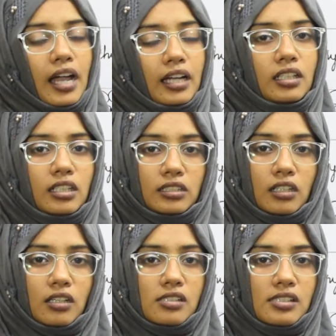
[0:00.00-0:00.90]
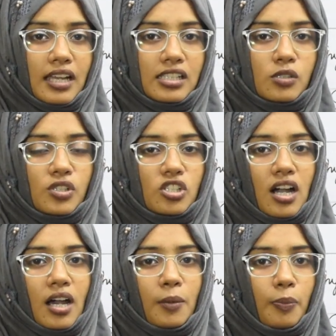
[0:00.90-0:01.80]
And the uh, cells which
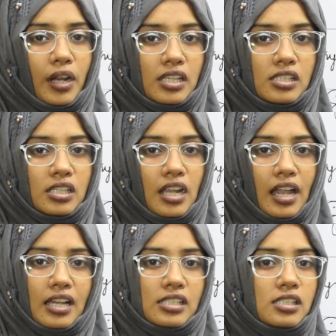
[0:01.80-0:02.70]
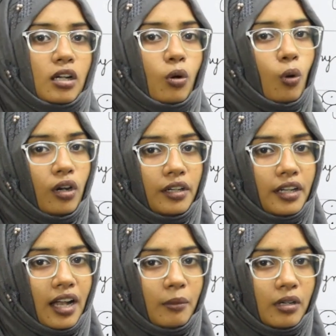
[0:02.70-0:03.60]
are present as the
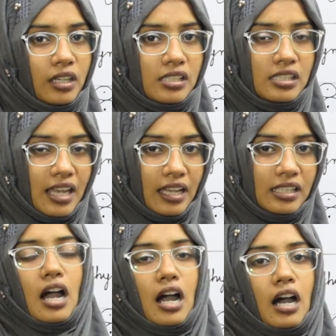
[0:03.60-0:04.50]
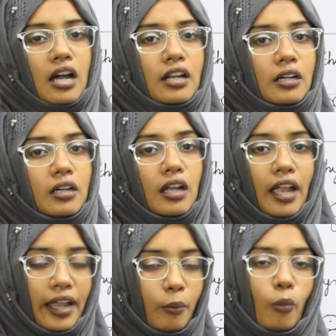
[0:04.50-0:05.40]
collenchymatous cells are
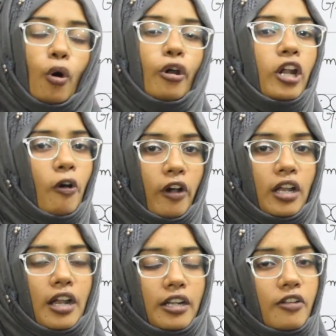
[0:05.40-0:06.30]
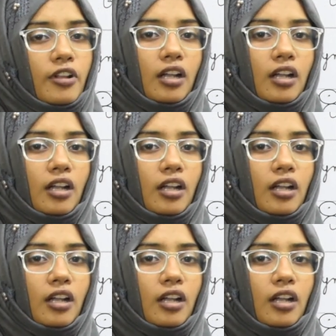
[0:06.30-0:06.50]
more elongated when